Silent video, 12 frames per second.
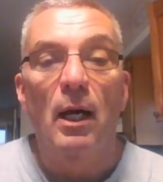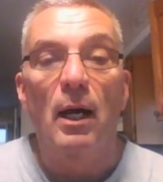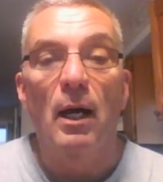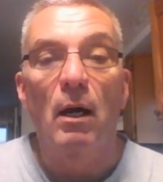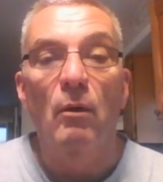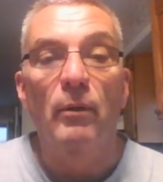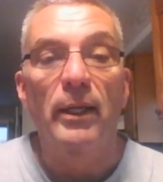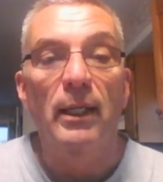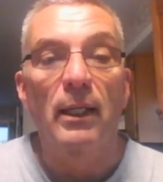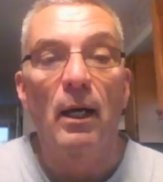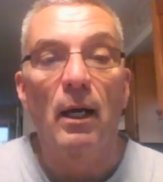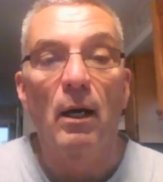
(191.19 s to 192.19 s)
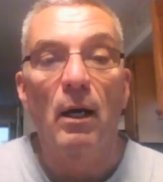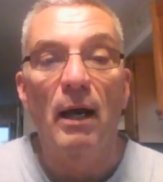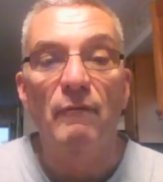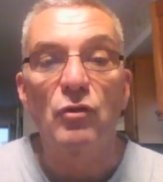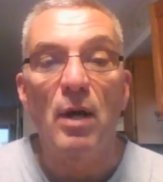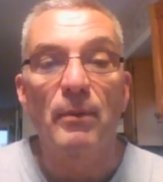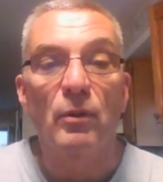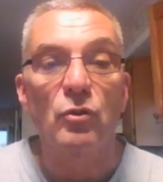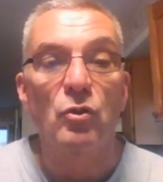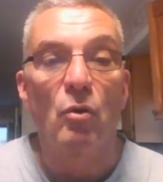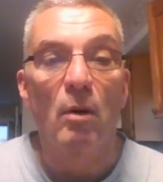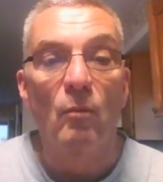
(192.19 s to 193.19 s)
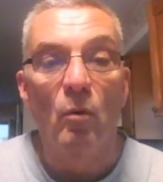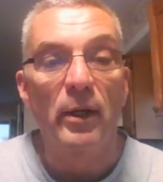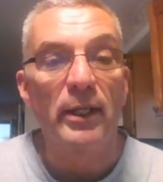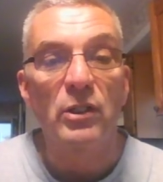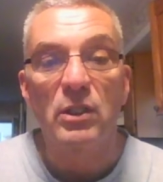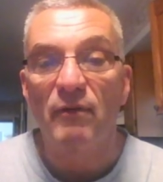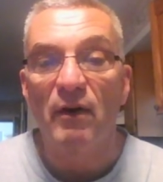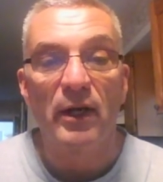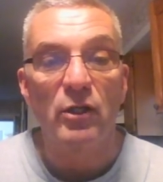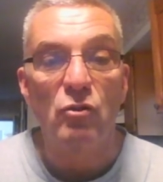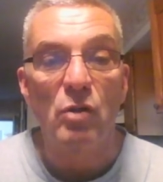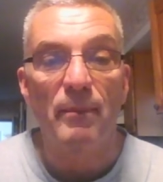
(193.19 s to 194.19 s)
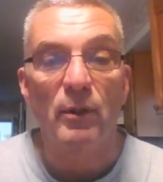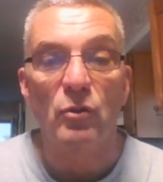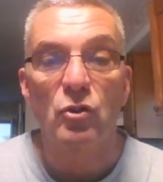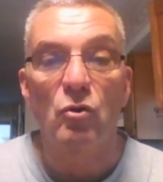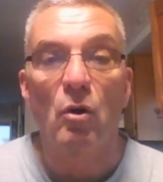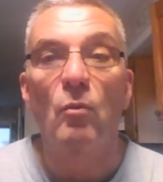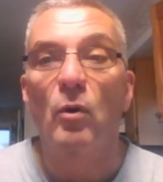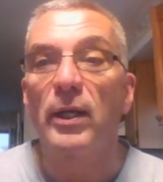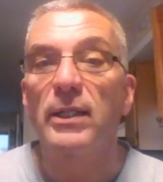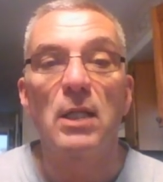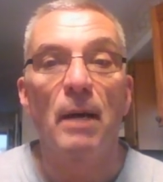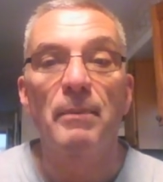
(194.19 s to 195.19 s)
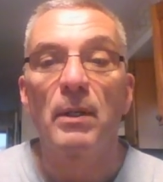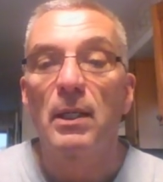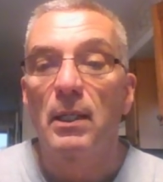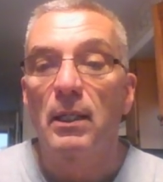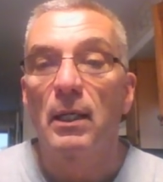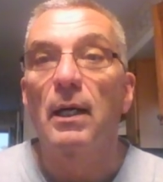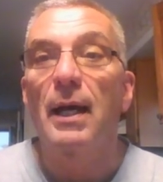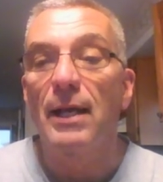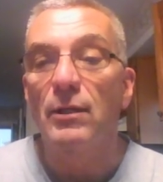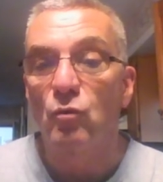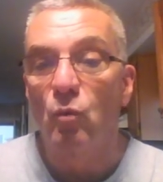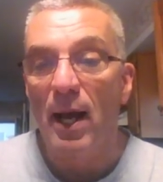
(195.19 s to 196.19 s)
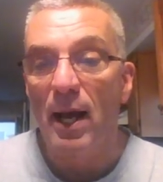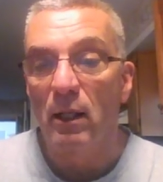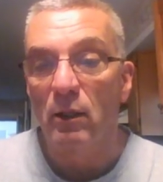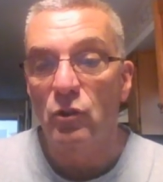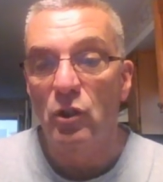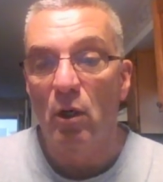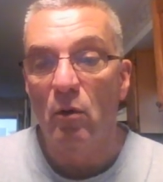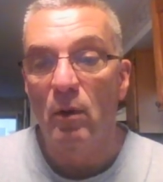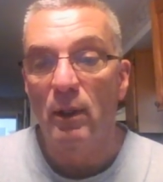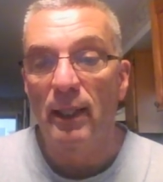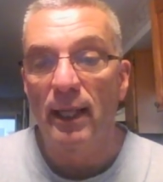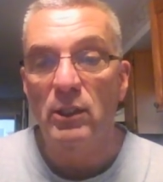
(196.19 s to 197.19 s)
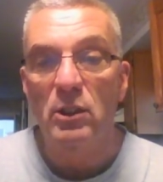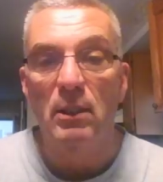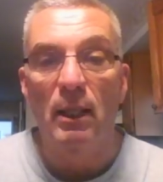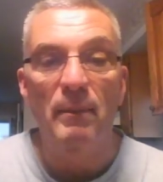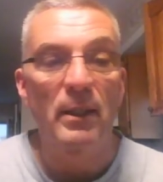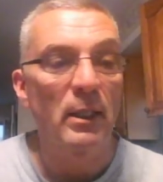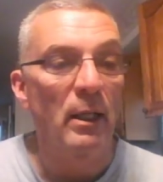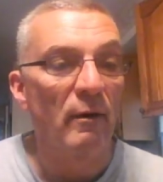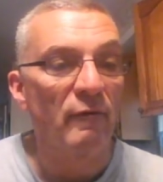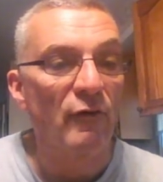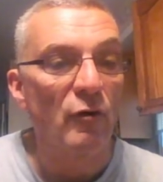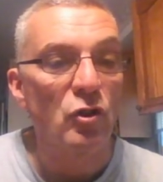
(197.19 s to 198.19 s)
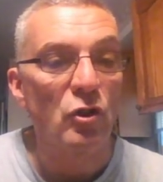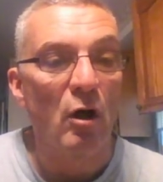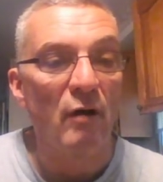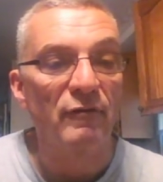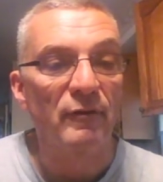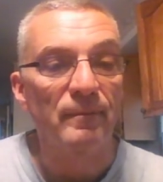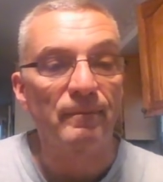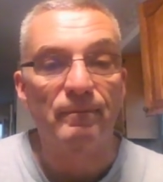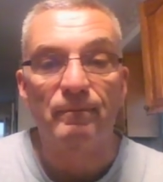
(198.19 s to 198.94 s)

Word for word: Uh, we uh, have tropical storm warnings, various tropical storm warnings up uh, as well. So let let me uh, first off,